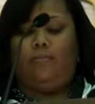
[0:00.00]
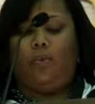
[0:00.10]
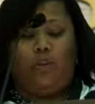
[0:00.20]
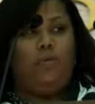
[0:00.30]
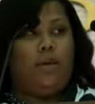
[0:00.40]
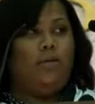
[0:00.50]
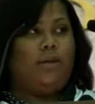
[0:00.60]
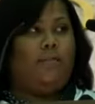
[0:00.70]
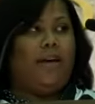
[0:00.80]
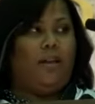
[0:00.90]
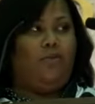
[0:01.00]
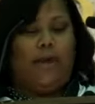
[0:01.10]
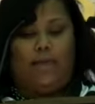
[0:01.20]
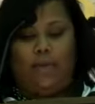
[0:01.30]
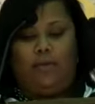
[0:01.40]
when you kill somebody, you
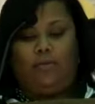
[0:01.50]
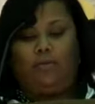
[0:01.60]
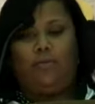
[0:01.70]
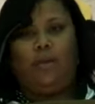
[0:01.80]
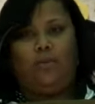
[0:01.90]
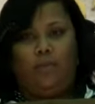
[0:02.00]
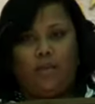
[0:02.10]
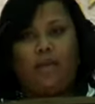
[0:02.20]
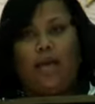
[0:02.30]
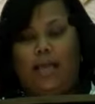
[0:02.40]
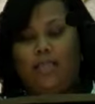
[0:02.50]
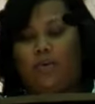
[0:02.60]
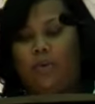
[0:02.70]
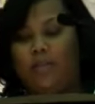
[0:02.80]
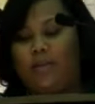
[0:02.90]
got killed. There was a
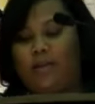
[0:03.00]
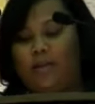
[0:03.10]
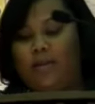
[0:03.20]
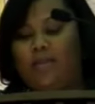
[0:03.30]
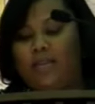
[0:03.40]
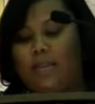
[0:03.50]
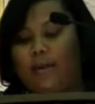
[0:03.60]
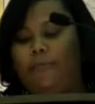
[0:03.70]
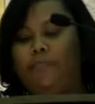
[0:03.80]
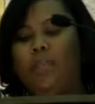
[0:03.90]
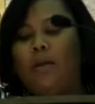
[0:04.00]
consequence to their sin.